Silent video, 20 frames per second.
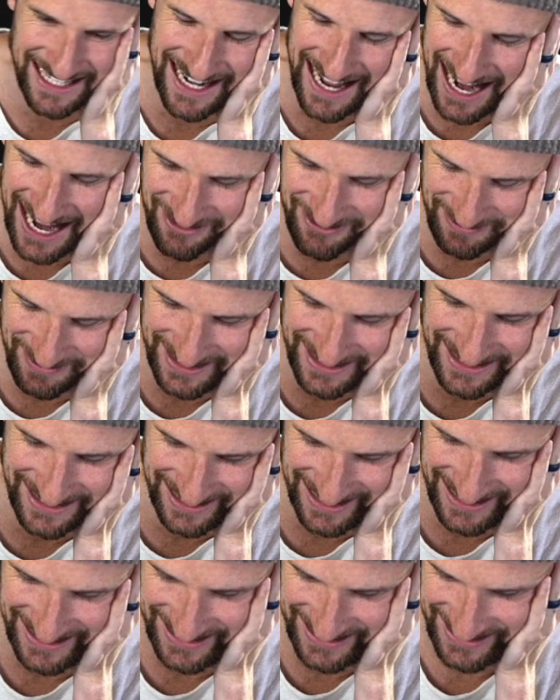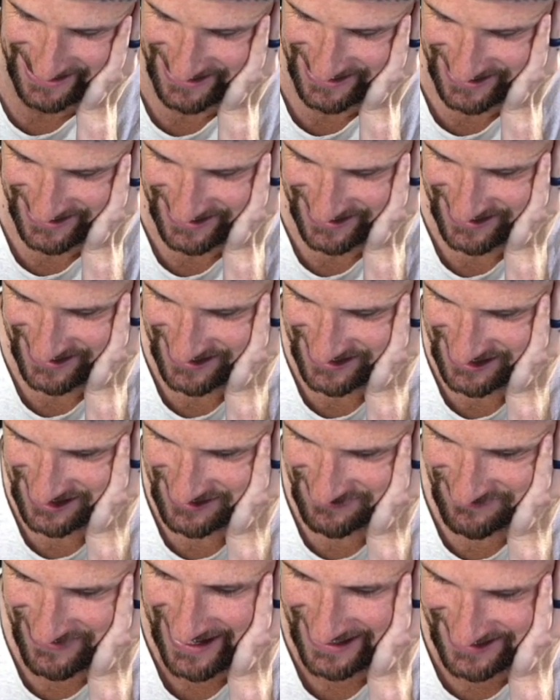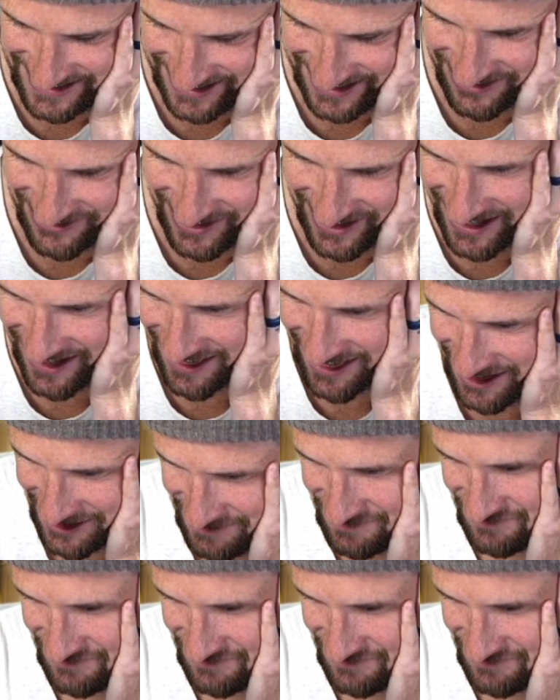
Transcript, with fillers: that I've been like messing with.